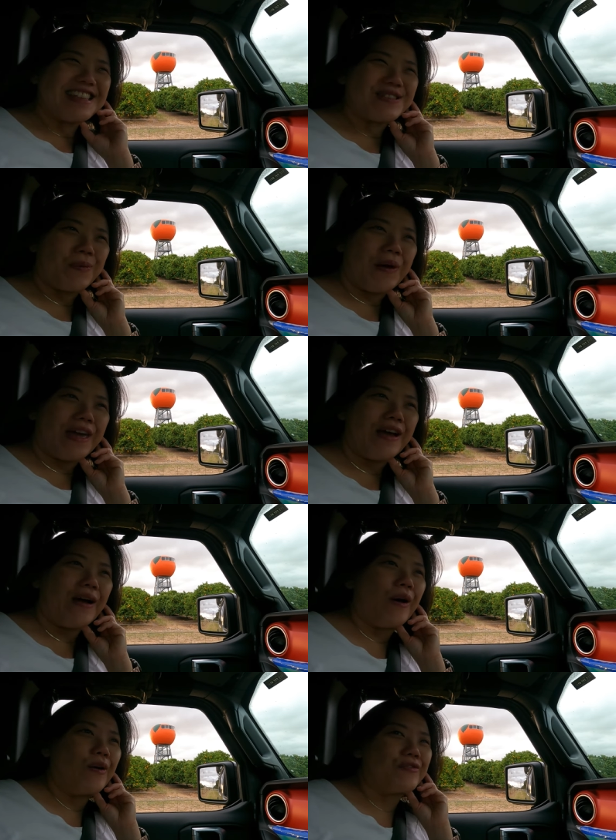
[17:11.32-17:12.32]
as a way
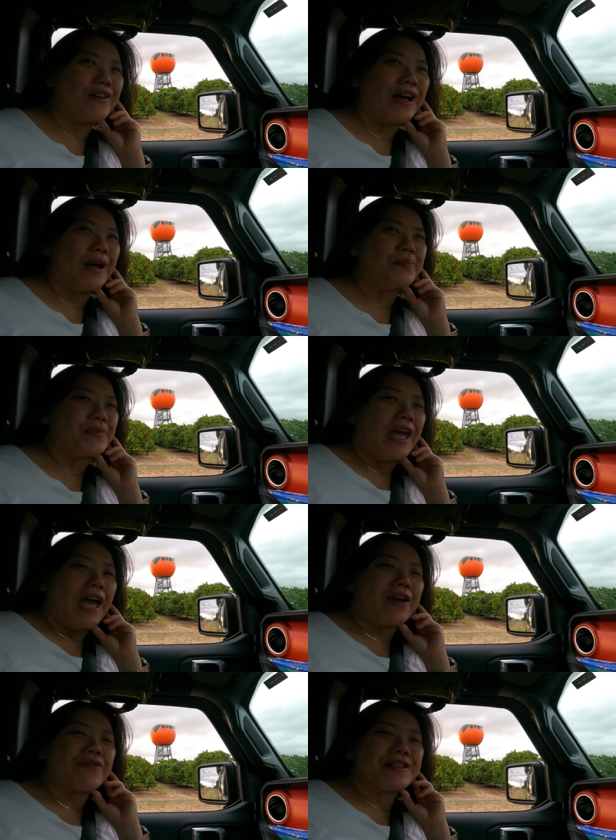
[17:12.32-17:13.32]
of um,
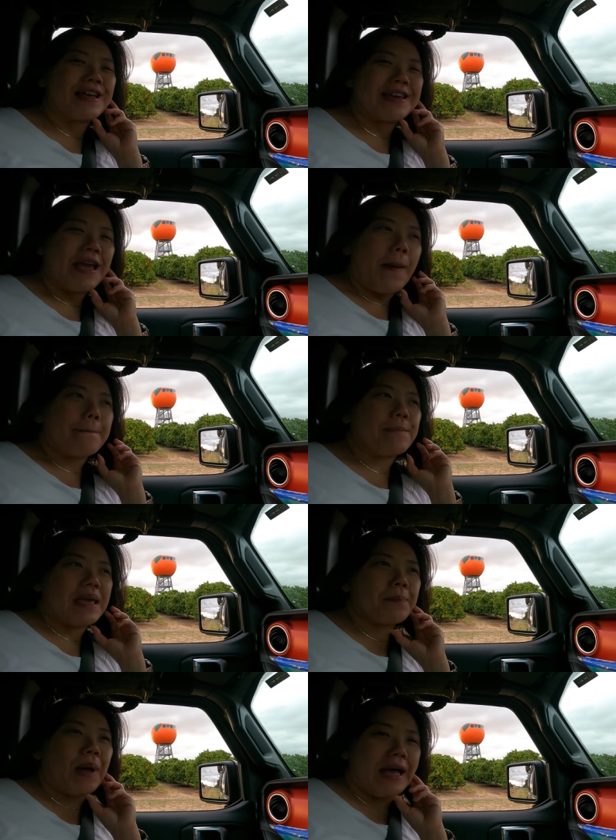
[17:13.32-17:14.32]
having like
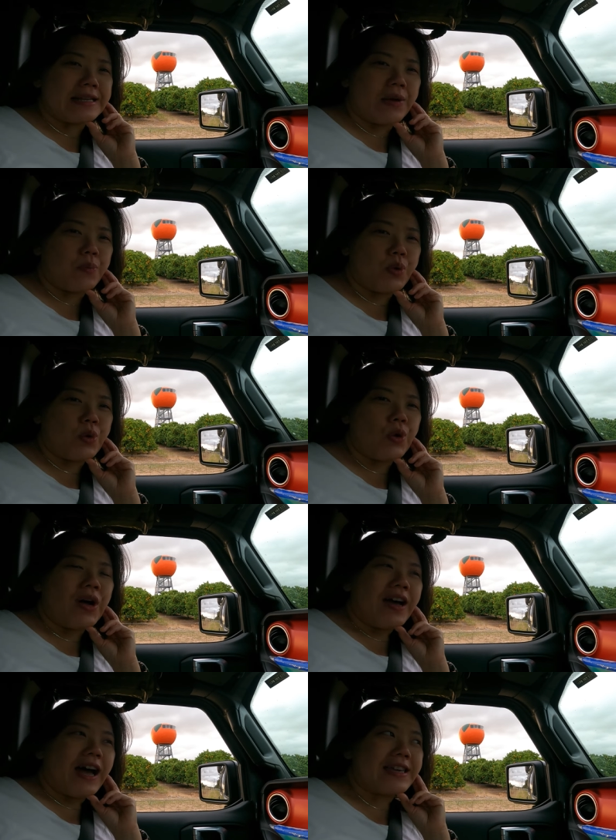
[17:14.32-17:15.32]
big pineapple
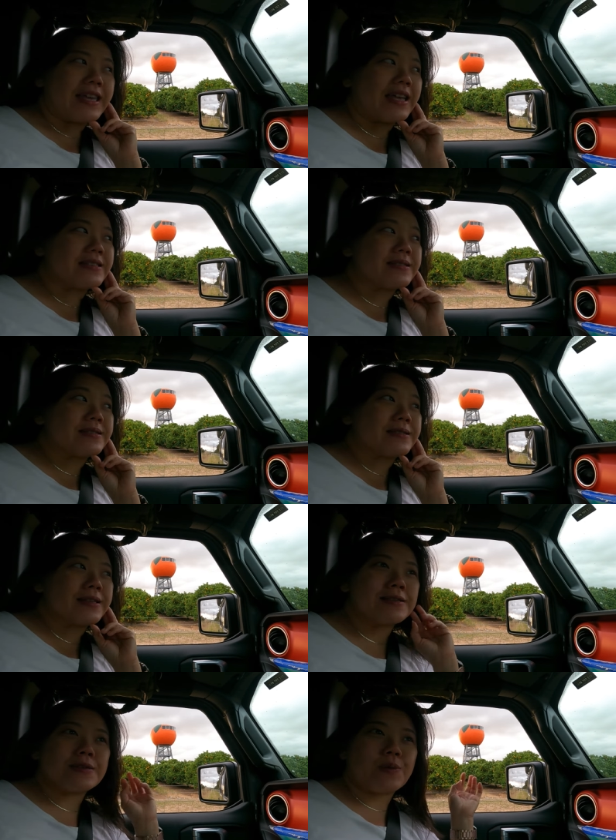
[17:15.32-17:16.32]
I guess
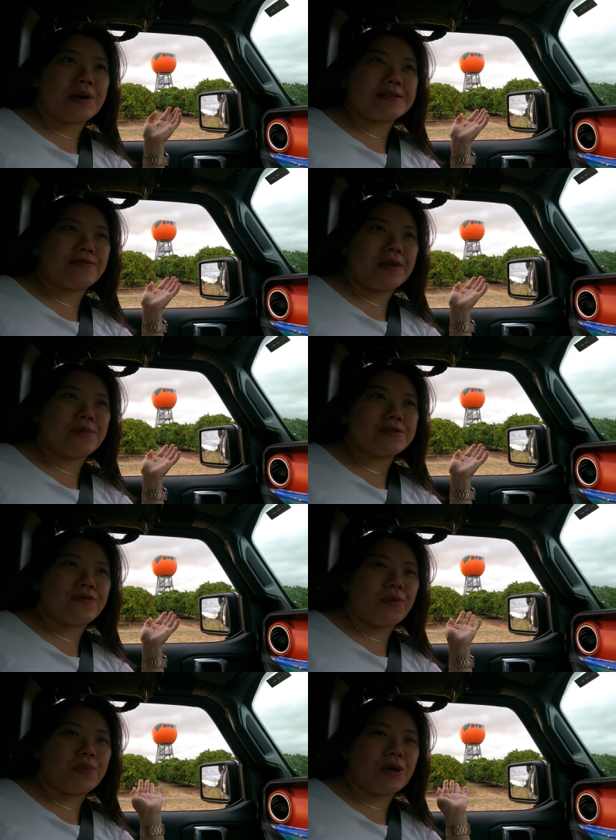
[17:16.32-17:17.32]
this is what is famous
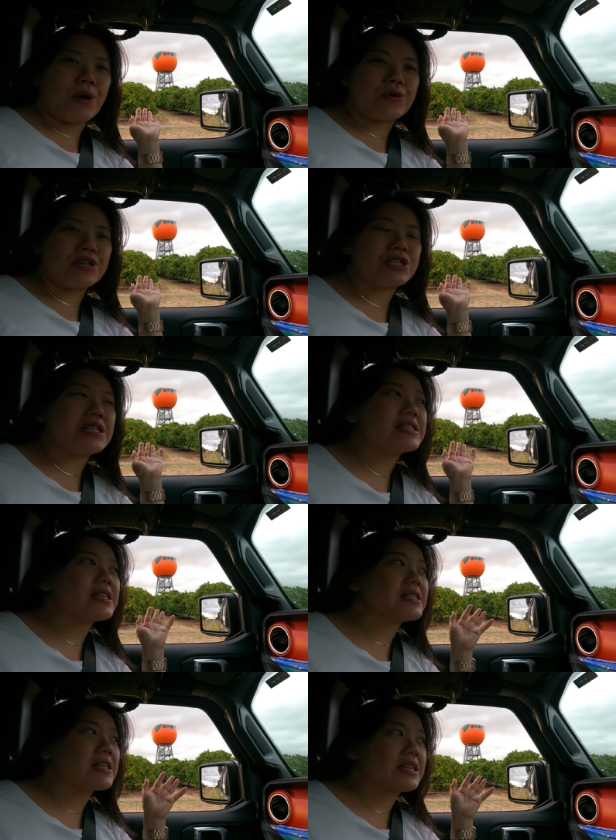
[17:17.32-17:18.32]
for big orange this
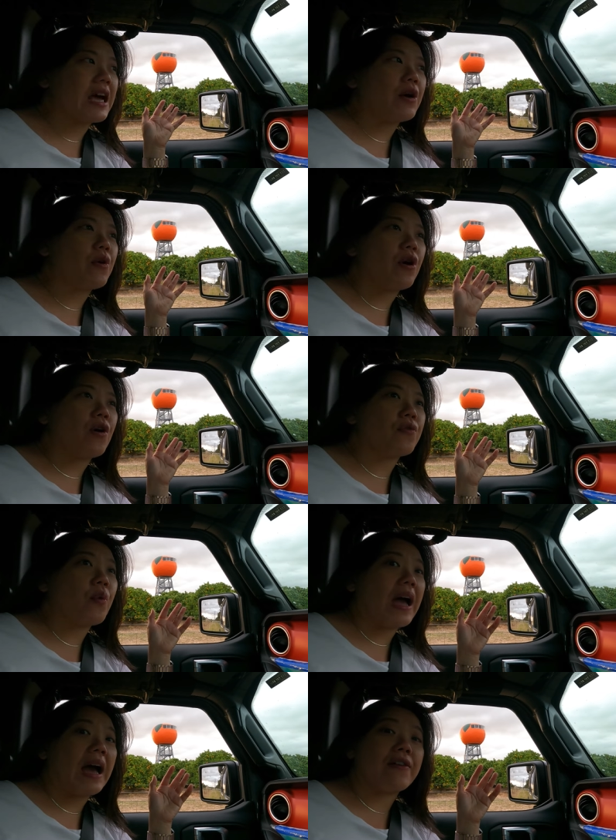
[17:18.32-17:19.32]
is a town of
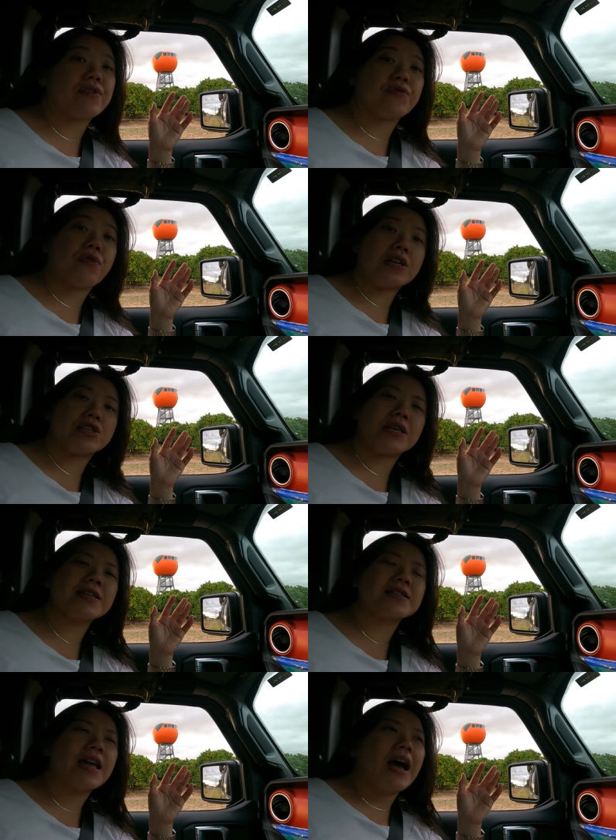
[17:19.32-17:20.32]
where Harvey Fresh is